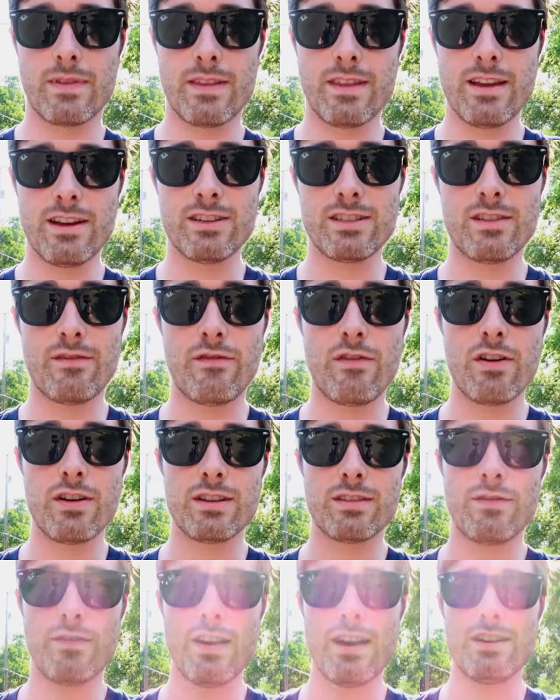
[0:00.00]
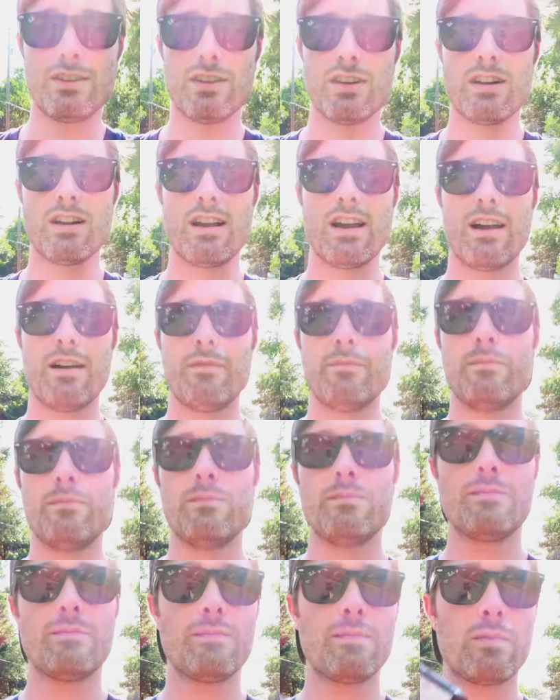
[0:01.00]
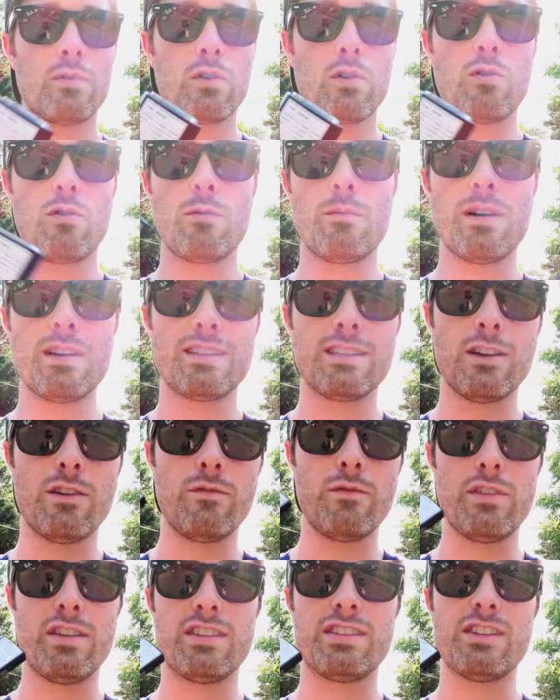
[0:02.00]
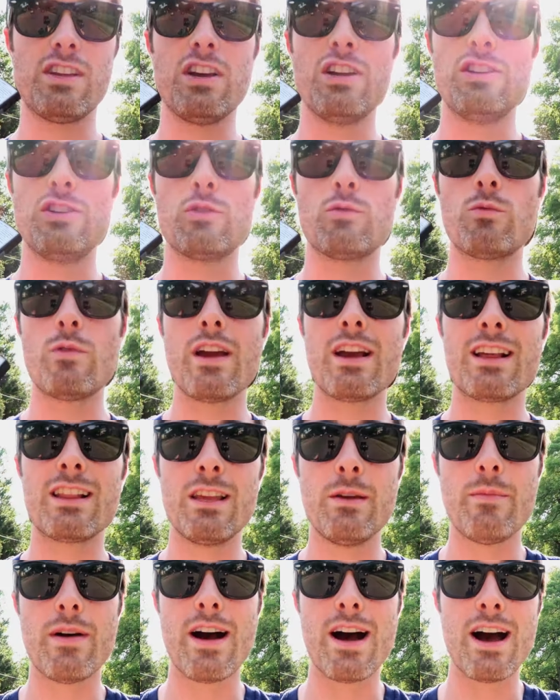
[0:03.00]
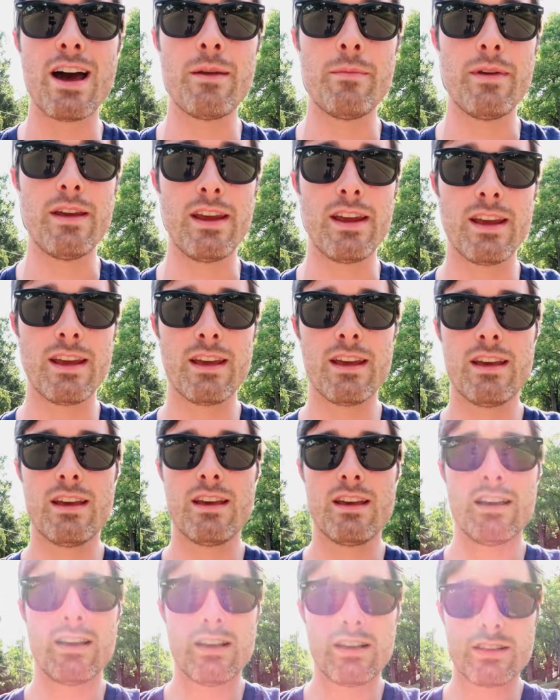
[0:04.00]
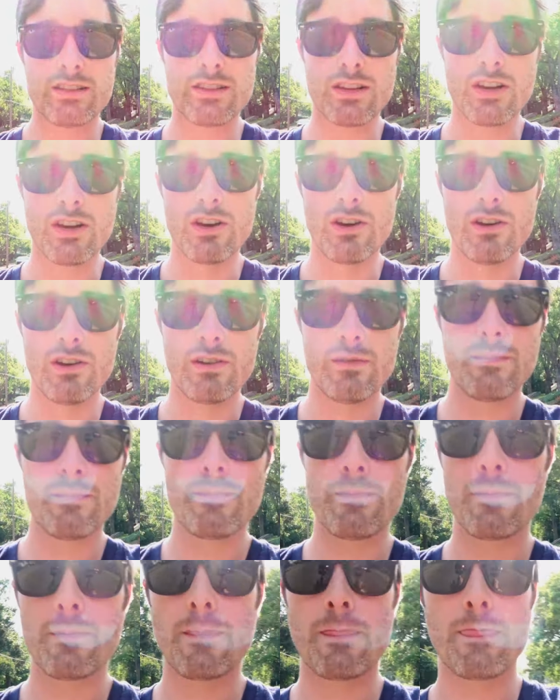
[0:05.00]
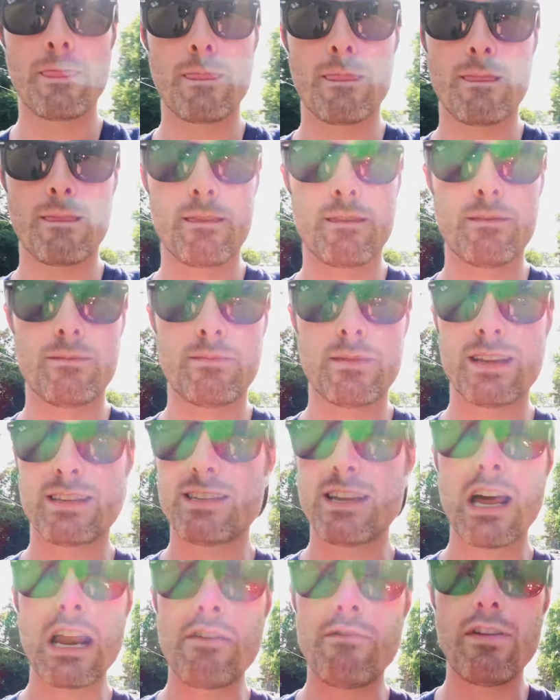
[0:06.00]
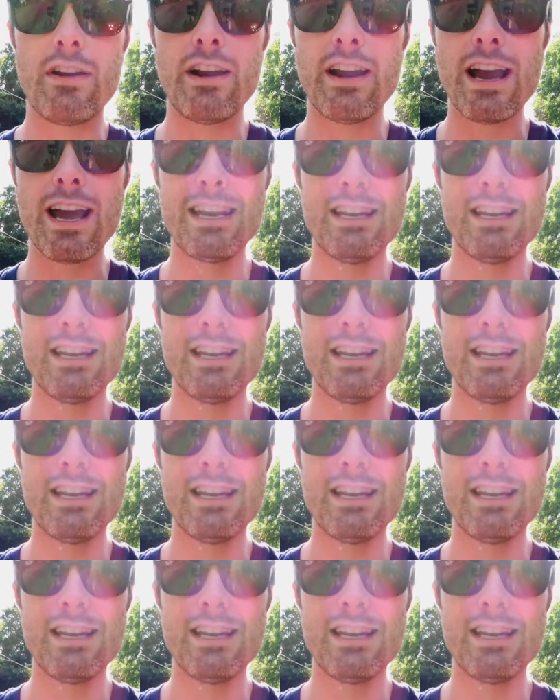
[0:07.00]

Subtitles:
There's the first feature. I'm recording myself with the sun directly behind me. So that's not a very